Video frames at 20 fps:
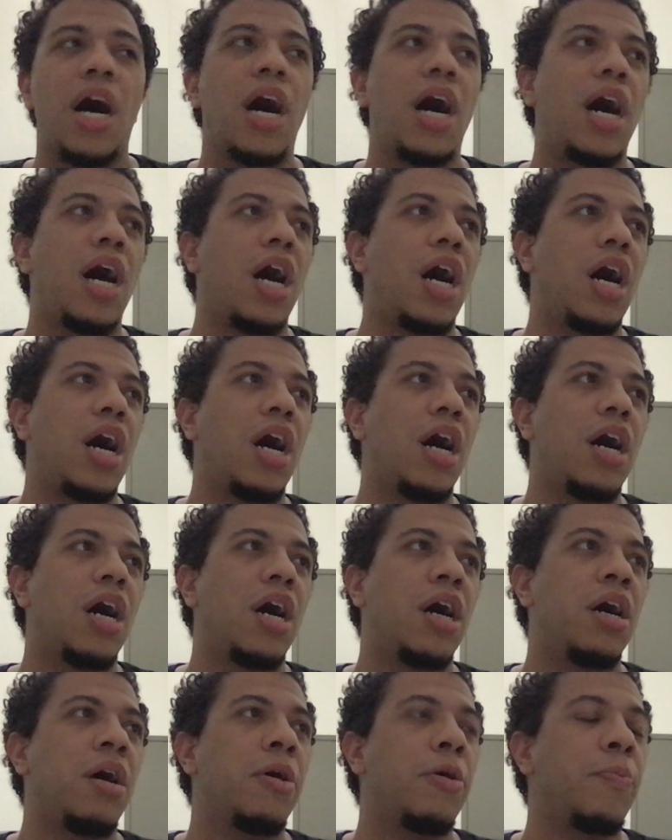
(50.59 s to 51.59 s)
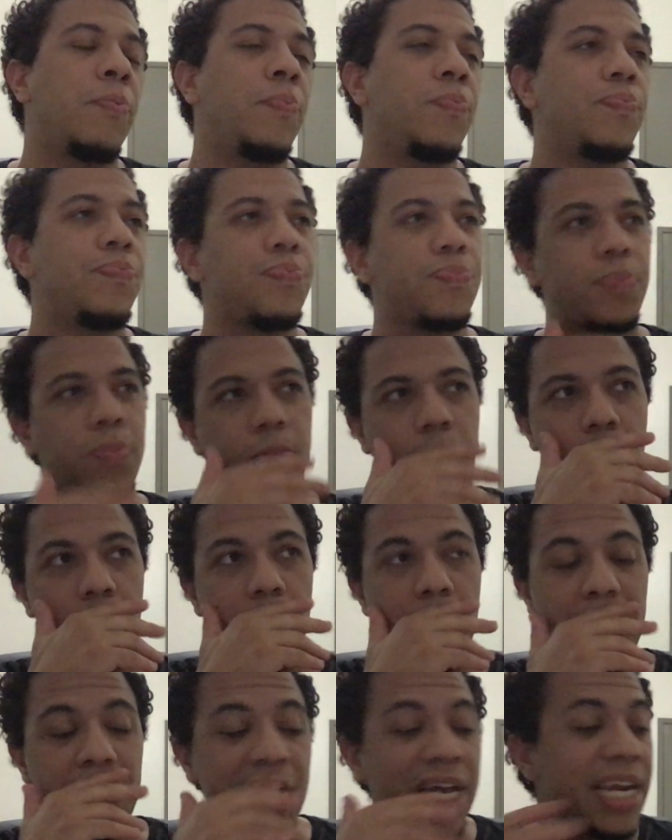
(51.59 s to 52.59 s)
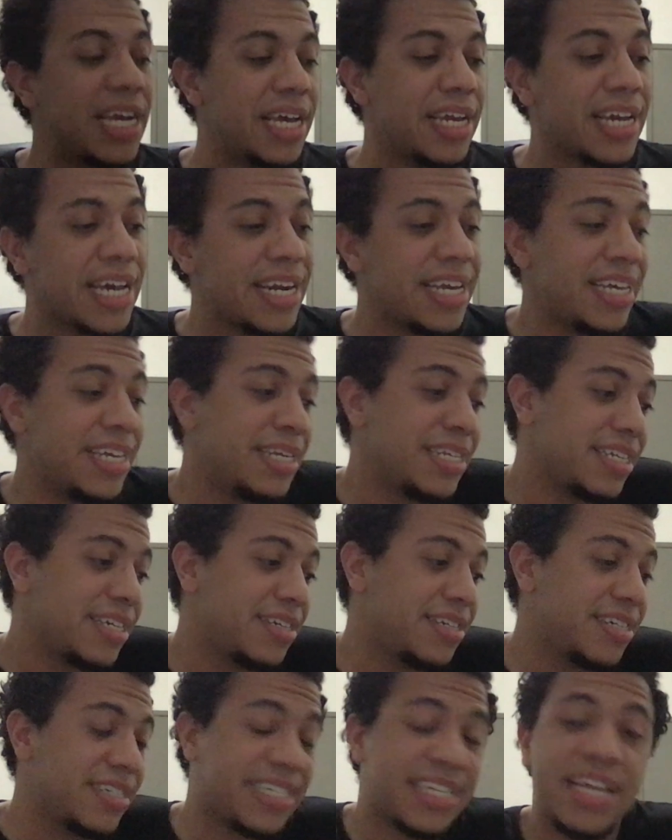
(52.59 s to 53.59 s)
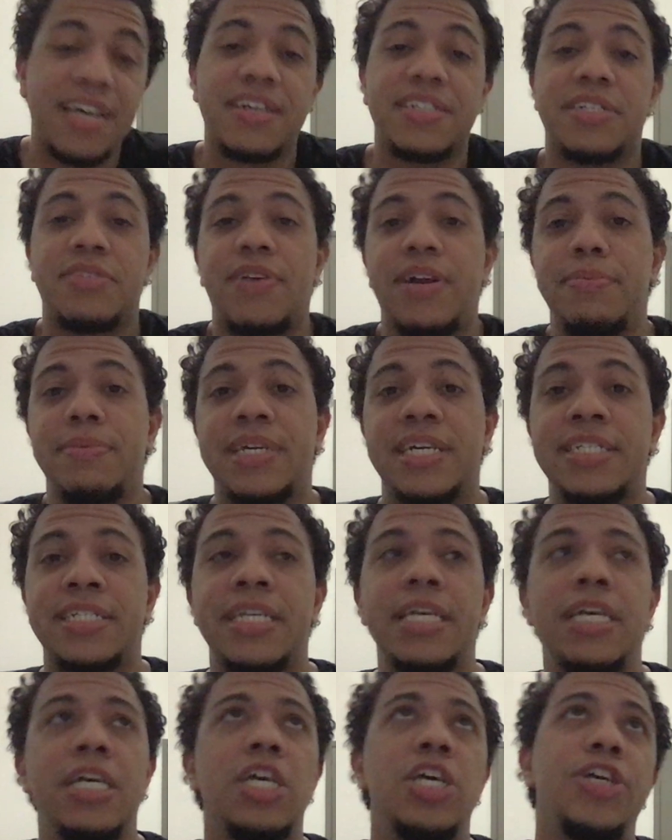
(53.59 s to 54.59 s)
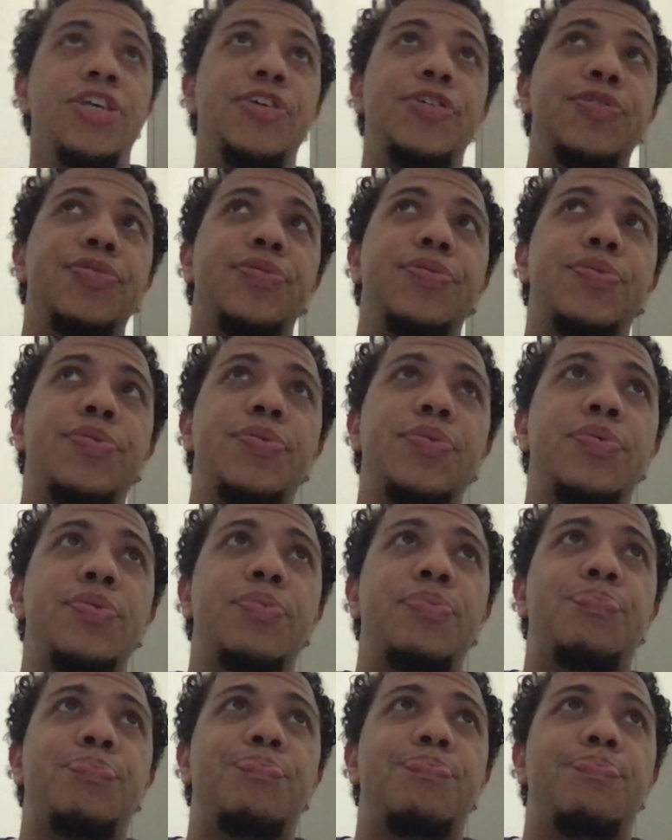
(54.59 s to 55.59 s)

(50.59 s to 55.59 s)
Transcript: Um, and it, and it, kinda, and it, and it sucks, right? Because you